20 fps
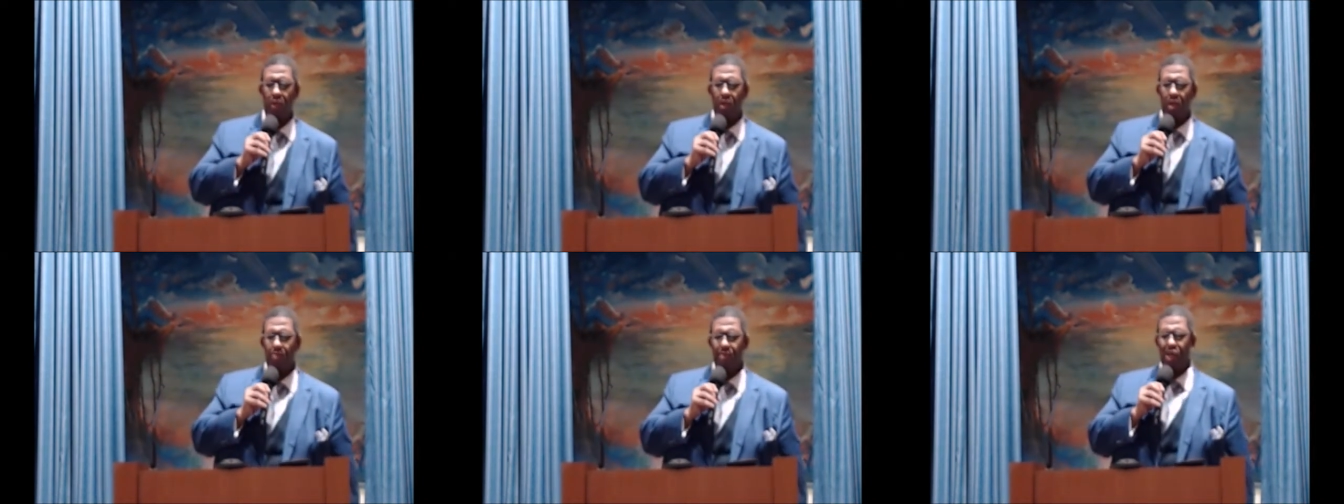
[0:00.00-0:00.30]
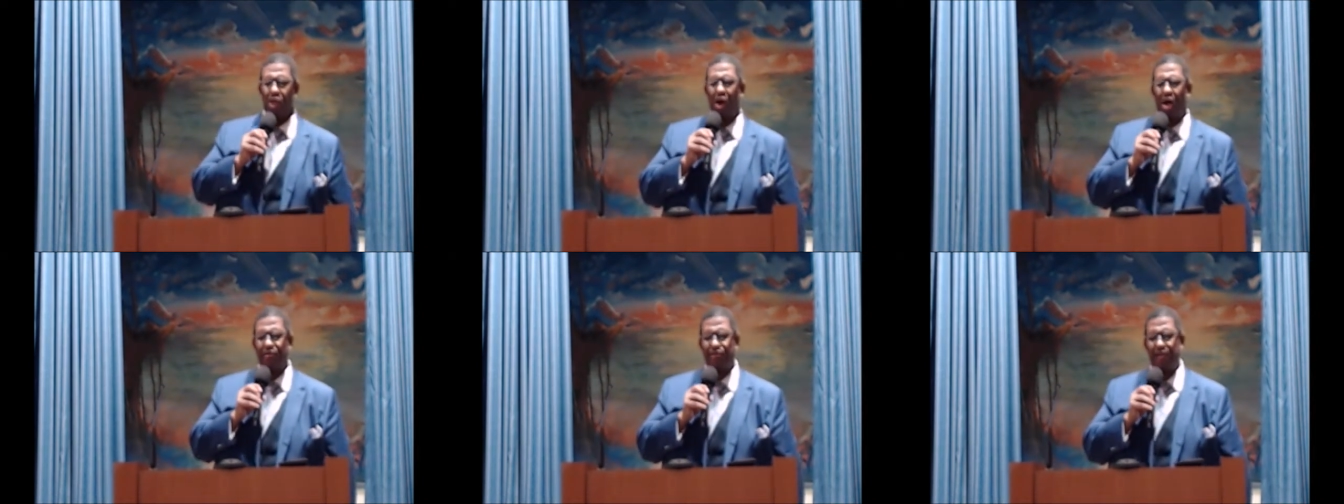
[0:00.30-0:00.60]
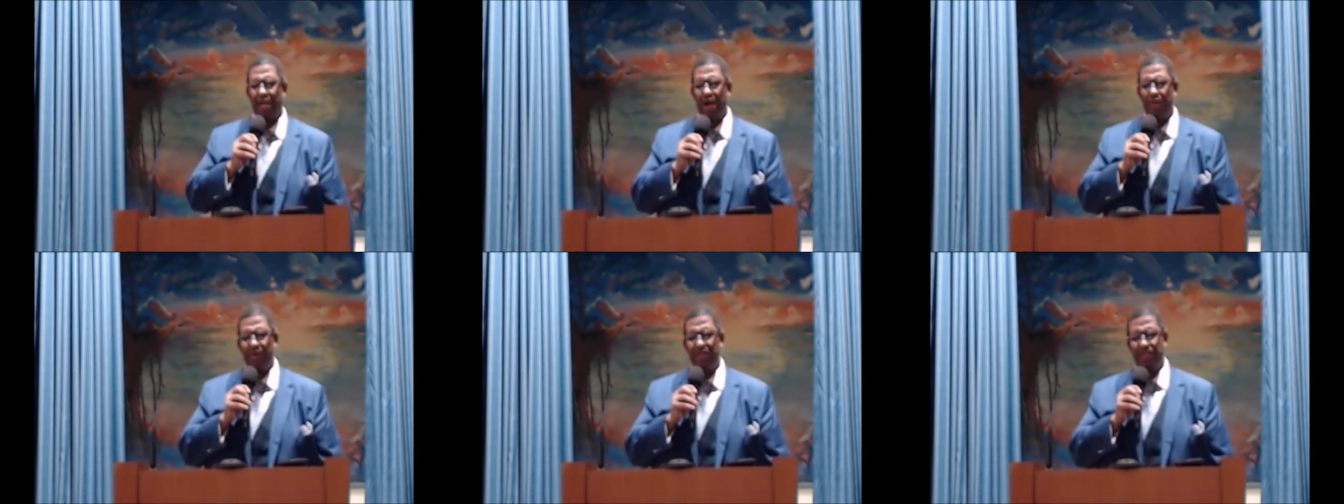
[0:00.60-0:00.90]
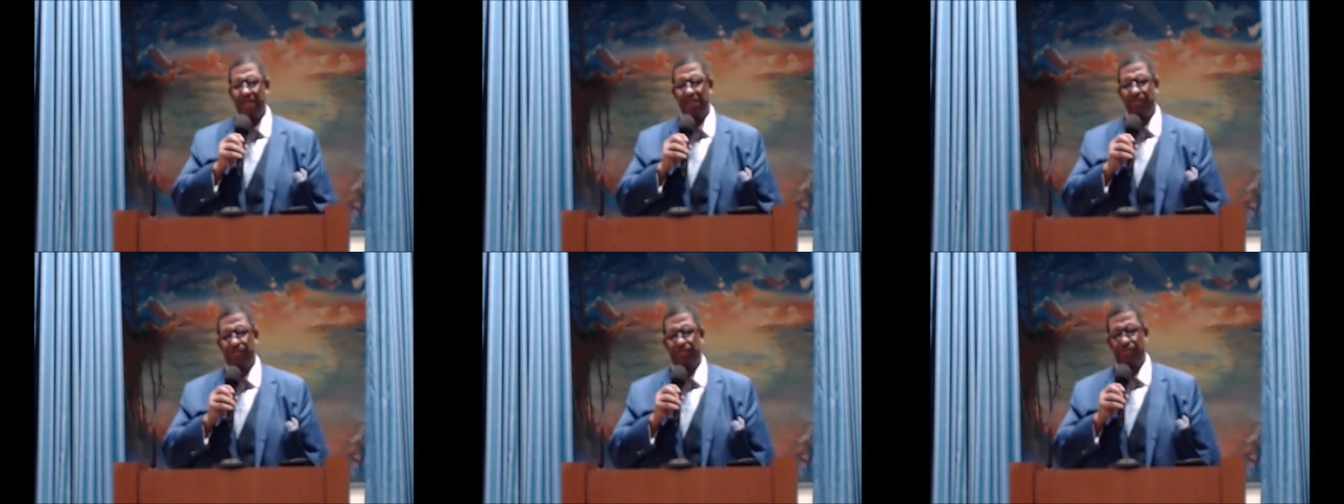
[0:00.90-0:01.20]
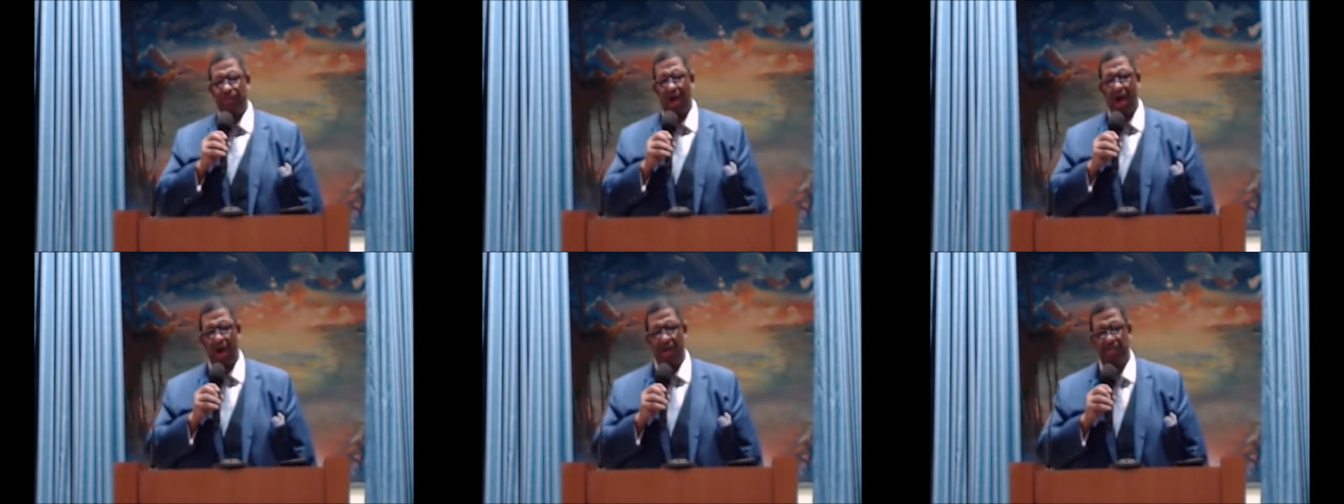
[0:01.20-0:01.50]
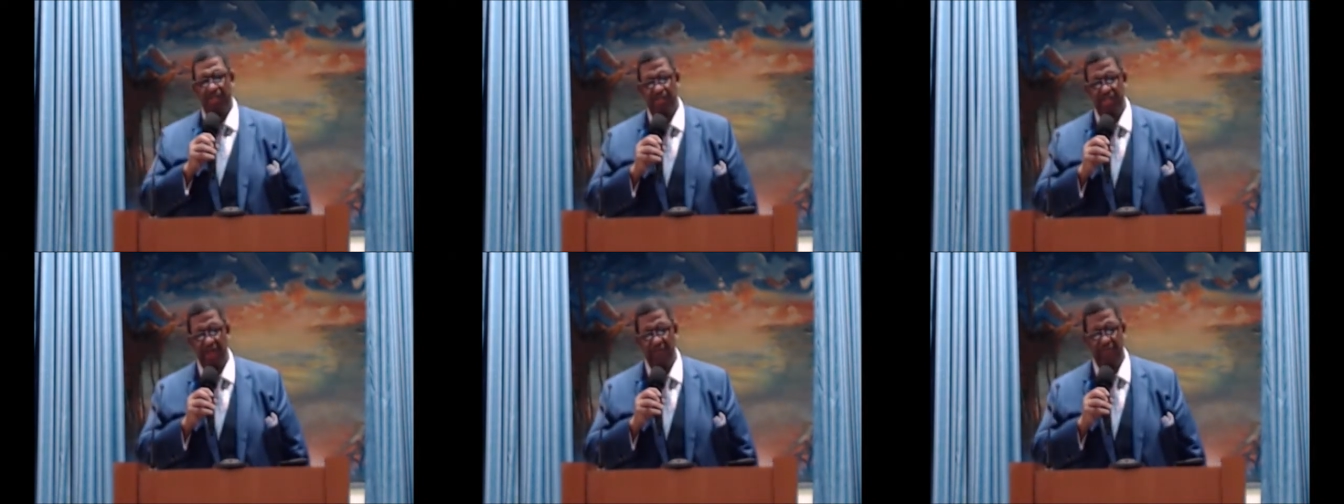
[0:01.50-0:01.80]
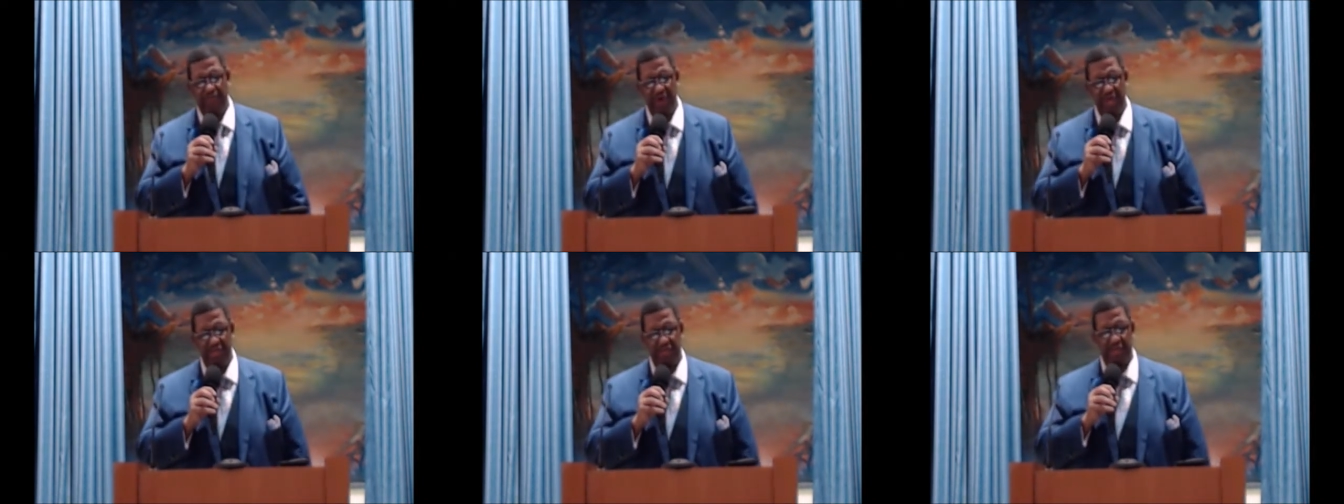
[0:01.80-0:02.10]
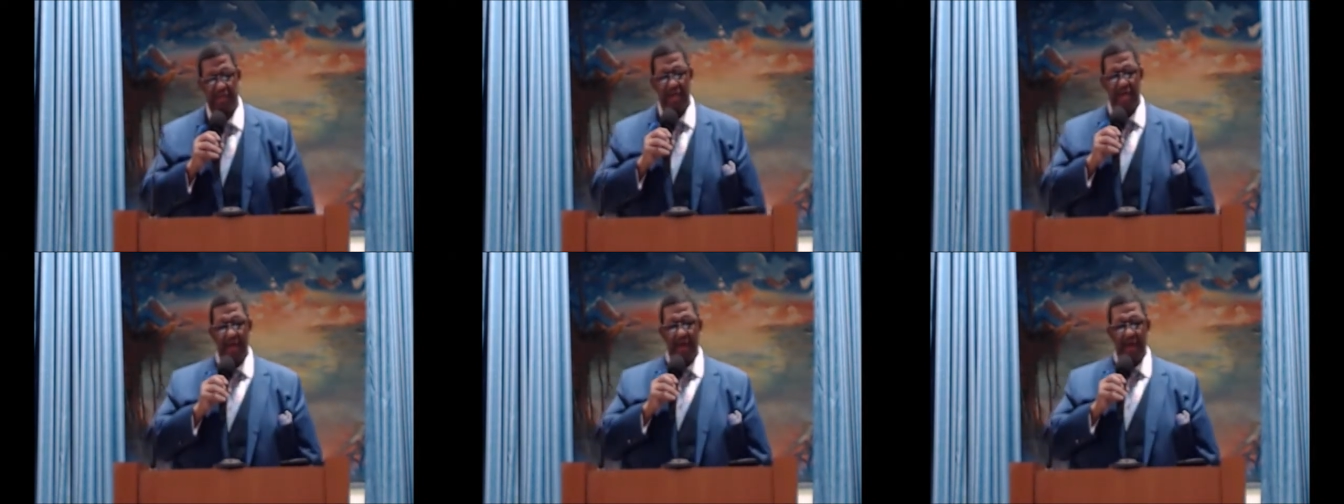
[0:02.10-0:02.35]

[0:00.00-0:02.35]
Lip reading: Because there is a stark difference